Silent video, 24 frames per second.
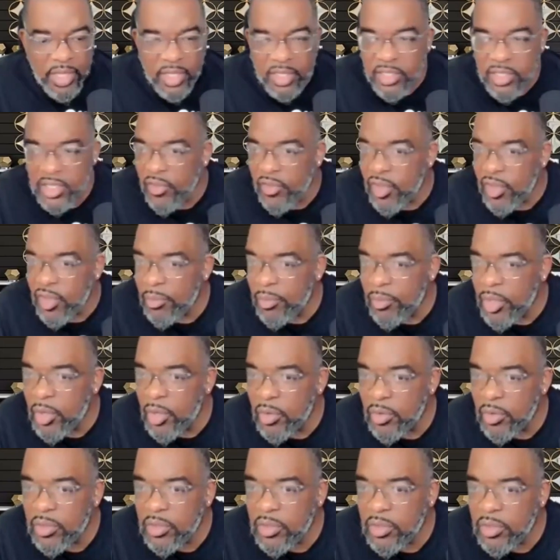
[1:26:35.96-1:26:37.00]
to see if he
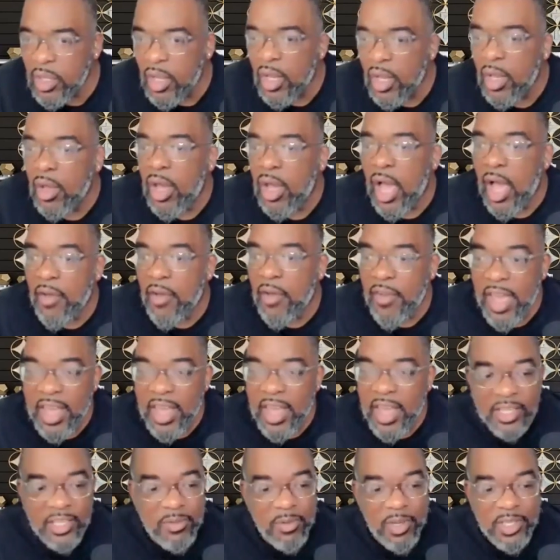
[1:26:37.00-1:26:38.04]
unmutes, I've had
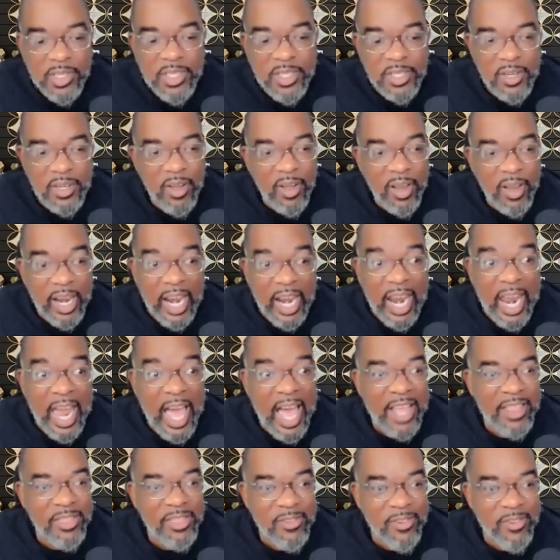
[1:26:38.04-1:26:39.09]
this question a
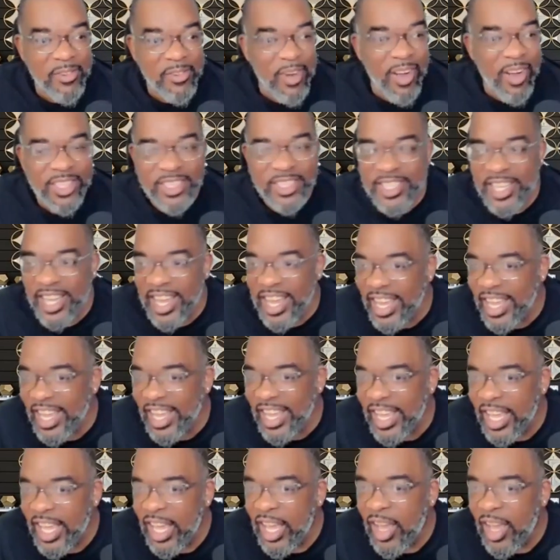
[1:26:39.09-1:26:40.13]
lot through all day.
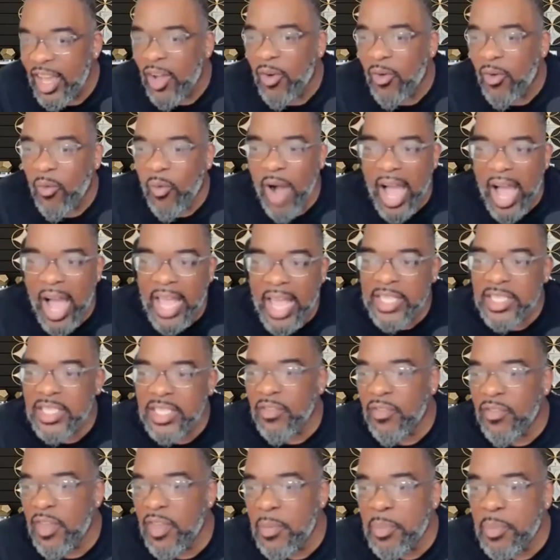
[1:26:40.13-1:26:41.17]
Why is
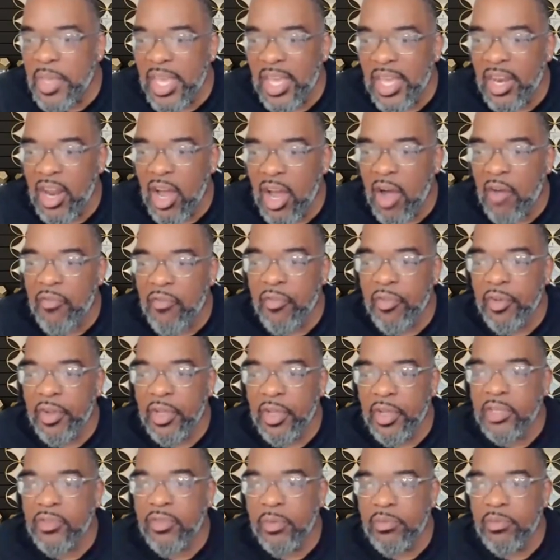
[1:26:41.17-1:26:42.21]
the VPN
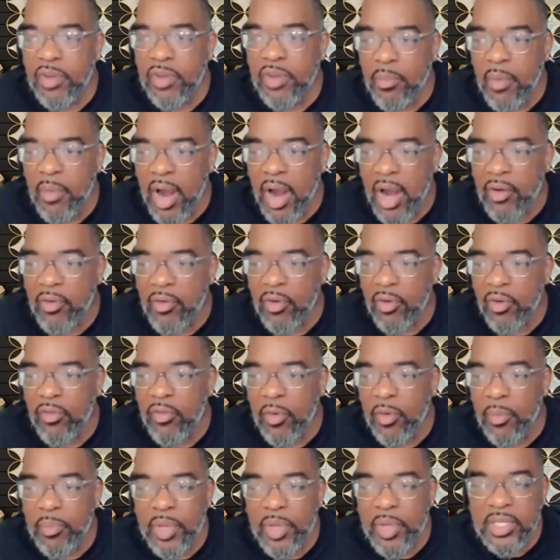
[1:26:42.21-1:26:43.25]
offerings from Trend Micro
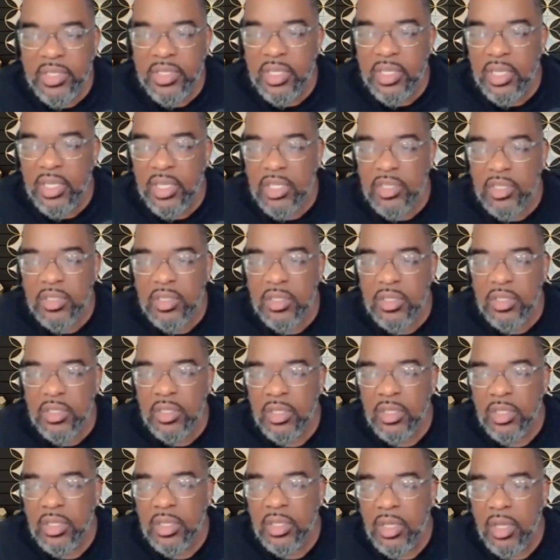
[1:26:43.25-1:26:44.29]
for PCs
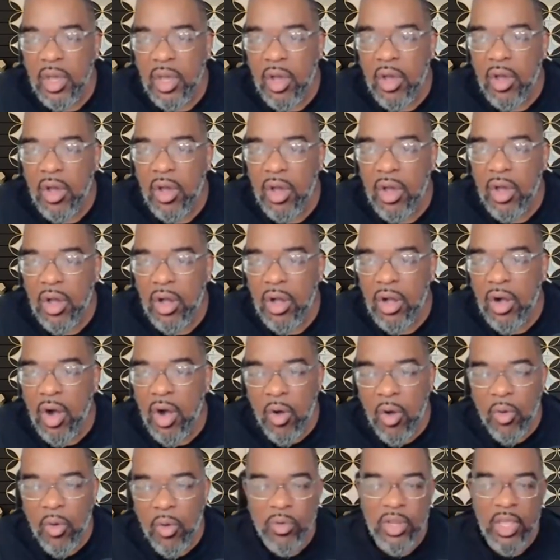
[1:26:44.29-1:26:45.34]

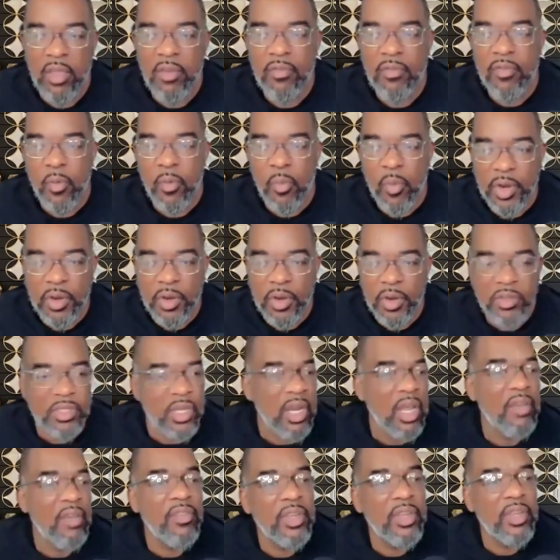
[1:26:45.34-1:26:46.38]
only for Windows
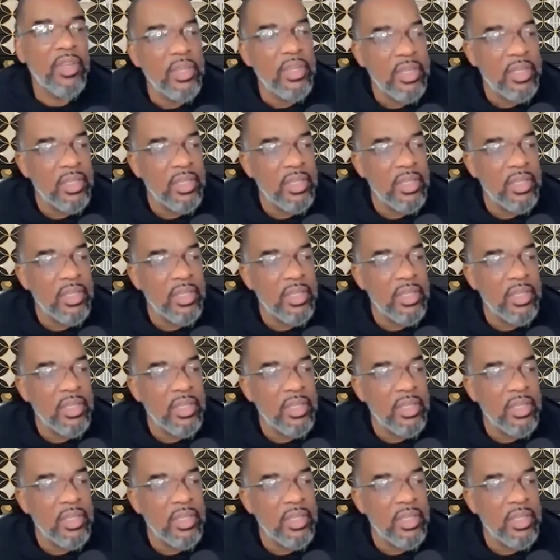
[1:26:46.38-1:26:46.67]
11?